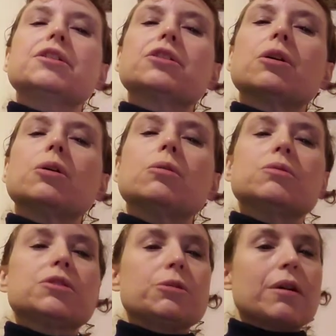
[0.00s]
So,
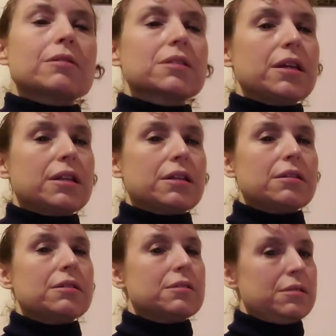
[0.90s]
two hours later,
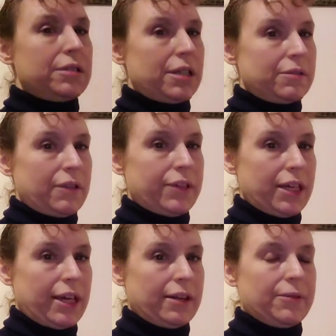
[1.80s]
you have the
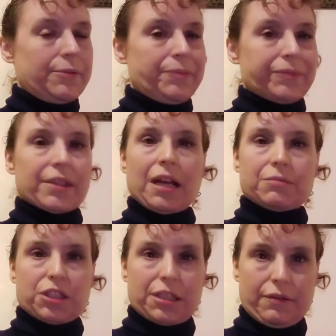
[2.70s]
V8.
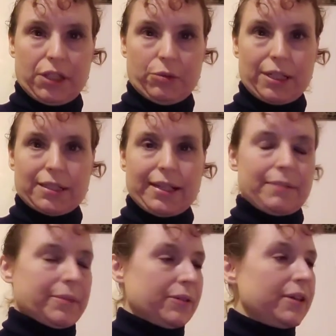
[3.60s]
I'm just giving you an
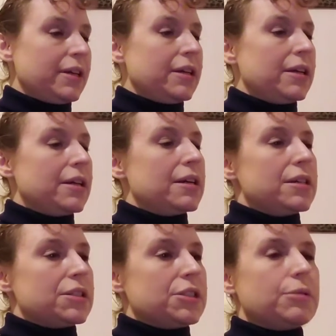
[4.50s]
example.
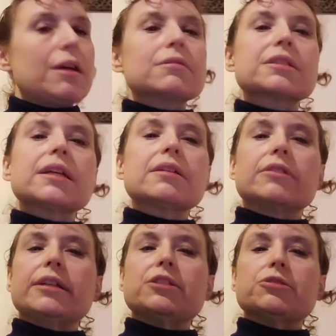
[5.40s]
Two hours
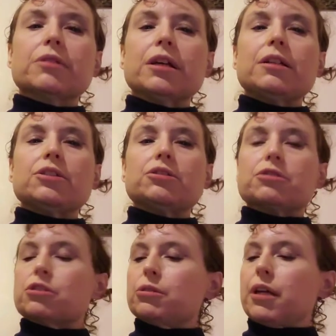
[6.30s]
later, you eat your lunch.
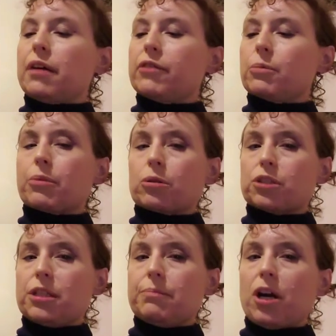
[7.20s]
So you have your
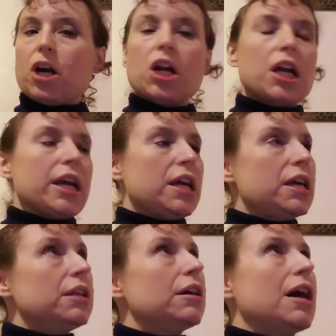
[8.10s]
protein bar,
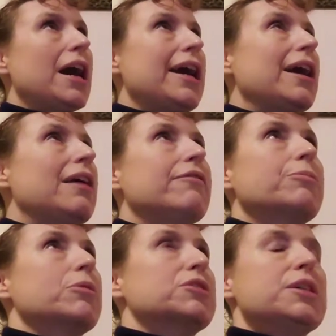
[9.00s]
and I have
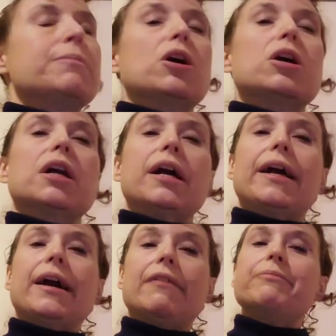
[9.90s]
a protein bar, and I
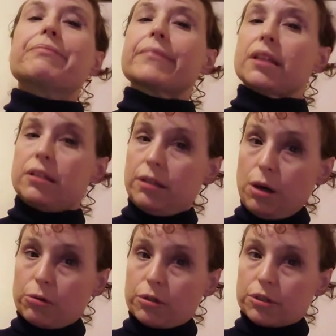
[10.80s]
have
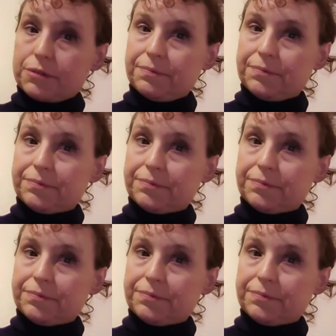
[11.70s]
yogurt.